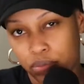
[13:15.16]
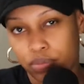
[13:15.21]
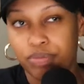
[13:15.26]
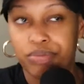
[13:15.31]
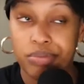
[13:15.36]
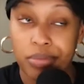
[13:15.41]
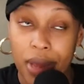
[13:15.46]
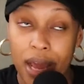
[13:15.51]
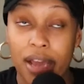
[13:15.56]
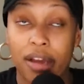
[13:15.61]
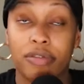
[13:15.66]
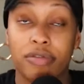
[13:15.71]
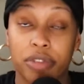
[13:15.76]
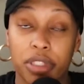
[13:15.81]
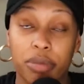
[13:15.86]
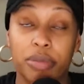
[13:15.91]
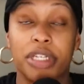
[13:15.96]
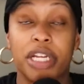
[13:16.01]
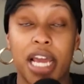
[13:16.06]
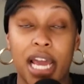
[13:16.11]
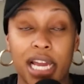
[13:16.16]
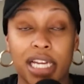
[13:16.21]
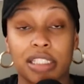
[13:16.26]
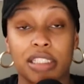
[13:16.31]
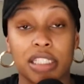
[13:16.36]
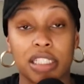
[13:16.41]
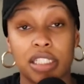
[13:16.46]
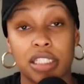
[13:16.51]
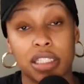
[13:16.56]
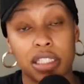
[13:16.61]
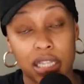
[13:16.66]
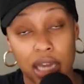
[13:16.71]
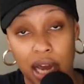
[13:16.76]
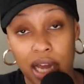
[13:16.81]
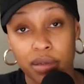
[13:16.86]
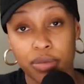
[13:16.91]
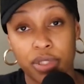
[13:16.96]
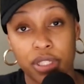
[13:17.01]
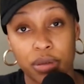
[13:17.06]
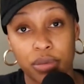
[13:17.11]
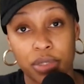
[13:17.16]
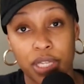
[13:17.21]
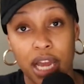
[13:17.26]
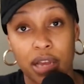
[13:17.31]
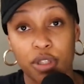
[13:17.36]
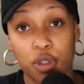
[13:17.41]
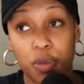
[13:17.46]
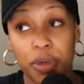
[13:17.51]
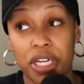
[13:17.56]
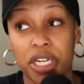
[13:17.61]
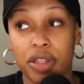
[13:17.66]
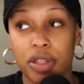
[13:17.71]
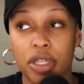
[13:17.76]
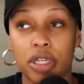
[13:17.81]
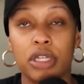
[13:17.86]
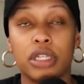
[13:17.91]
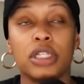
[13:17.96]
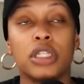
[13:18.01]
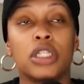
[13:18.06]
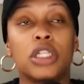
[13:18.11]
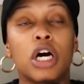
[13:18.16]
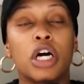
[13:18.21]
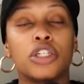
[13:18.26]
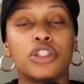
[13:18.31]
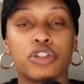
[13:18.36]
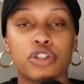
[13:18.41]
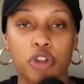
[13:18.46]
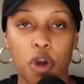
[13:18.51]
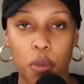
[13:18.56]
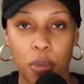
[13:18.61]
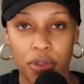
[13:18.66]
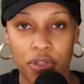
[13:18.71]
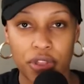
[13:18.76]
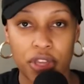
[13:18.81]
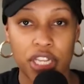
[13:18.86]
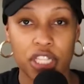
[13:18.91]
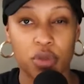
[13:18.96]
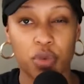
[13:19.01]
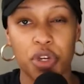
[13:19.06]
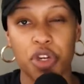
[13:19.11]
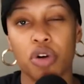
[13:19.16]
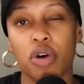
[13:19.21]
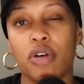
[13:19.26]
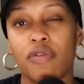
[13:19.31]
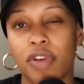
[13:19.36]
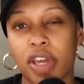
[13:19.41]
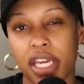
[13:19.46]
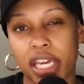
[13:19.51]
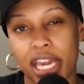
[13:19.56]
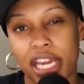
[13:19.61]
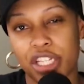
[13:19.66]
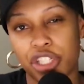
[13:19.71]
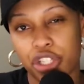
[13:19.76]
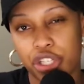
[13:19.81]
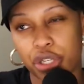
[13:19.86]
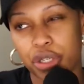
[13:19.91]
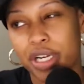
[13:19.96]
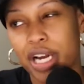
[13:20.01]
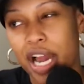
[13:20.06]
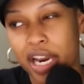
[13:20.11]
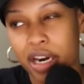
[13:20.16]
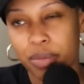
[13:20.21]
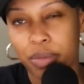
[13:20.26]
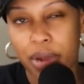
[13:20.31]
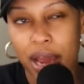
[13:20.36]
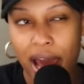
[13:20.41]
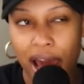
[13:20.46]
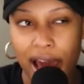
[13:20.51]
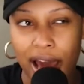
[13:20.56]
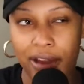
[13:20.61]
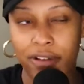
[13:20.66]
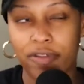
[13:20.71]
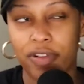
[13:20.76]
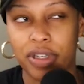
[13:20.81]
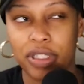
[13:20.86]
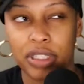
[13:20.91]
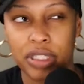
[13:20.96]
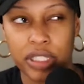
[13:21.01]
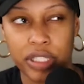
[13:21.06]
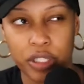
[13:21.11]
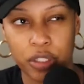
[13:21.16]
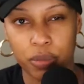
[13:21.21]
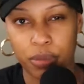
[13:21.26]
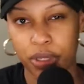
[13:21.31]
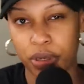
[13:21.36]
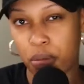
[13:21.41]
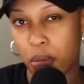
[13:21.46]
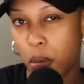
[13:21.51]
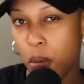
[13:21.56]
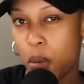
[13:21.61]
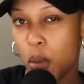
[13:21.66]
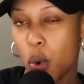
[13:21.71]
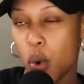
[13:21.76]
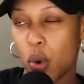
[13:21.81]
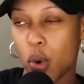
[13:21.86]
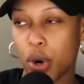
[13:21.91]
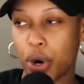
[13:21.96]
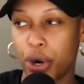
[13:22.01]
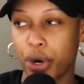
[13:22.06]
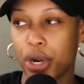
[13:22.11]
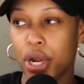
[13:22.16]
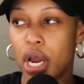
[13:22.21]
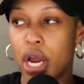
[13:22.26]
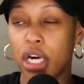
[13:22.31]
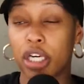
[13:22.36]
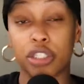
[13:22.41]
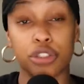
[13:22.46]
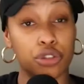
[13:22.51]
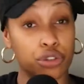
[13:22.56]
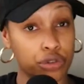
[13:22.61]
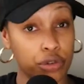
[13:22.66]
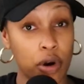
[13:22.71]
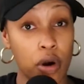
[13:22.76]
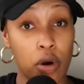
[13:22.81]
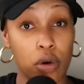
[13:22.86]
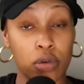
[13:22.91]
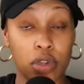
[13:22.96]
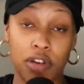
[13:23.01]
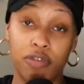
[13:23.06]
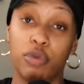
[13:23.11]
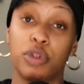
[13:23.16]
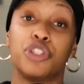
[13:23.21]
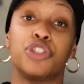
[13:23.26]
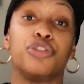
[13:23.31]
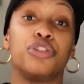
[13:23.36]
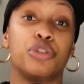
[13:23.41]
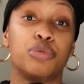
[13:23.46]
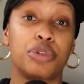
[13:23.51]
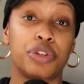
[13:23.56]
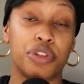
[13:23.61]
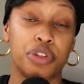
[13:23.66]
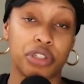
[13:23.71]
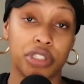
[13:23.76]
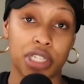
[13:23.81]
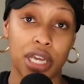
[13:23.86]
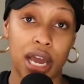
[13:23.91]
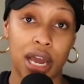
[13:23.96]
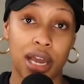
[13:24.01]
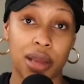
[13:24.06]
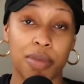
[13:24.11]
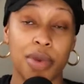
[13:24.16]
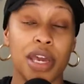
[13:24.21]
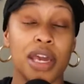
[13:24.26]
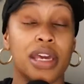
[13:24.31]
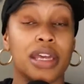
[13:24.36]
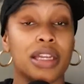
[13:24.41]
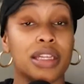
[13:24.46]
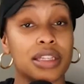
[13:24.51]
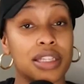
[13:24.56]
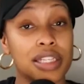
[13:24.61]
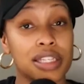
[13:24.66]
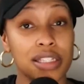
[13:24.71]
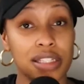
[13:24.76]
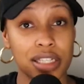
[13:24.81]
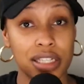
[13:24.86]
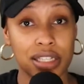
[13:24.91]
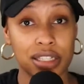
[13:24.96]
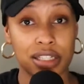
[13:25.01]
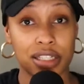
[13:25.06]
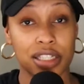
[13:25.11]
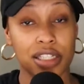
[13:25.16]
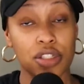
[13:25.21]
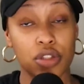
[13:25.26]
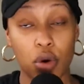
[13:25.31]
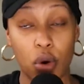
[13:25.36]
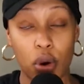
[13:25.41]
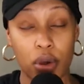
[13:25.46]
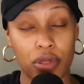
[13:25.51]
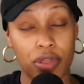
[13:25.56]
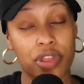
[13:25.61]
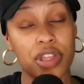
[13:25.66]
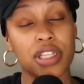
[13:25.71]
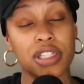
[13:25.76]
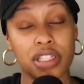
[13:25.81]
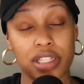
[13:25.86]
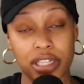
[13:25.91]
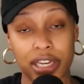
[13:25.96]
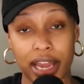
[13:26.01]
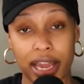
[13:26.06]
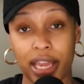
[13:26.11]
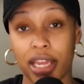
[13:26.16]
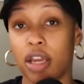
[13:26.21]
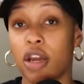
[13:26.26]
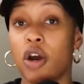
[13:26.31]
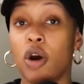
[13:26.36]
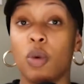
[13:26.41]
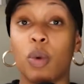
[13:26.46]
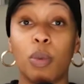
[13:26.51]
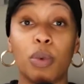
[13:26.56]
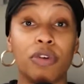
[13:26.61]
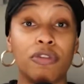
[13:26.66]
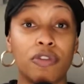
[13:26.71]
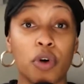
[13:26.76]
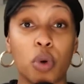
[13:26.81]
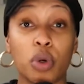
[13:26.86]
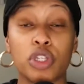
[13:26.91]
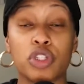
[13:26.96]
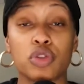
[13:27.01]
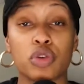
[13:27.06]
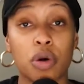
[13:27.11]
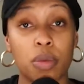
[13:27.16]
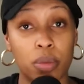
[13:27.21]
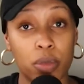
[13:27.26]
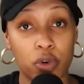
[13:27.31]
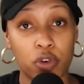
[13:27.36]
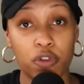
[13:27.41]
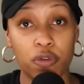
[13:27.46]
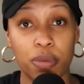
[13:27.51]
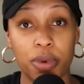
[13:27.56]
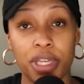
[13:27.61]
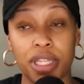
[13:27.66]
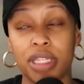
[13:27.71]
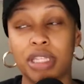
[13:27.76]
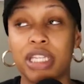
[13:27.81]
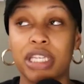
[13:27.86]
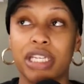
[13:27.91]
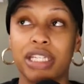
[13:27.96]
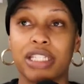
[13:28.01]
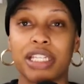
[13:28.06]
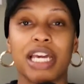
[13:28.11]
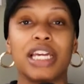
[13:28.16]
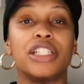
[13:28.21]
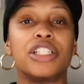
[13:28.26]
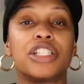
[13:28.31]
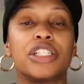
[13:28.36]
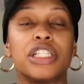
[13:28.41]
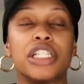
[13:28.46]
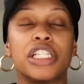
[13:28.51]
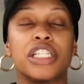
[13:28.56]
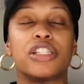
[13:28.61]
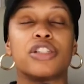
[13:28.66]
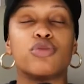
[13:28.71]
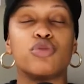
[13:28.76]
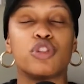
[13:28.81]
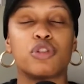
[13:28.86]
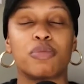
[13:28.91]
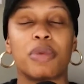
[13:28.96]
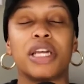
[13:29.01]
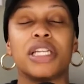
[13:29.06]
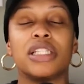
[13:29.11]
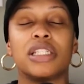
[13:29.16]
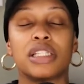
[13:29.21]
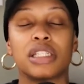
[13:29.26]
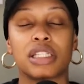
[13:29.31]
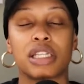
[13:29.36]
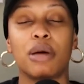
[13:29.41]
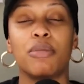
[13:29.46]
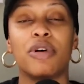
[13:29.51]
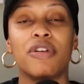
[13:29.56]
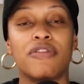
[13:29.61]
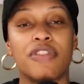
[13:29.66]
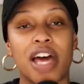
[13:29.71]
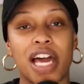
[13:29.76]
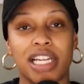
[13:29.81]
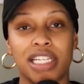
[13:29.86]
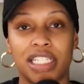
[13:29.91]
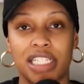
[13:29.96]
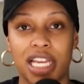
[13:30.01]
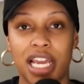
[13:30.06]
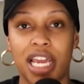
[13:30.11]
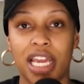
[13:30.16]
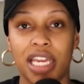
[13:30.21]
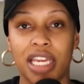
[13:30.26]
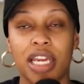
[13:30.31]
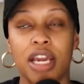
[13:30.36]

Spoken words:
have limited access to time sometimes, but in the larger scope of things, when you're on vacation, you kind of have a little bit more control of what you do with your time. And in this instance, on this day, when we focus on movement, the intention is to spend some of that day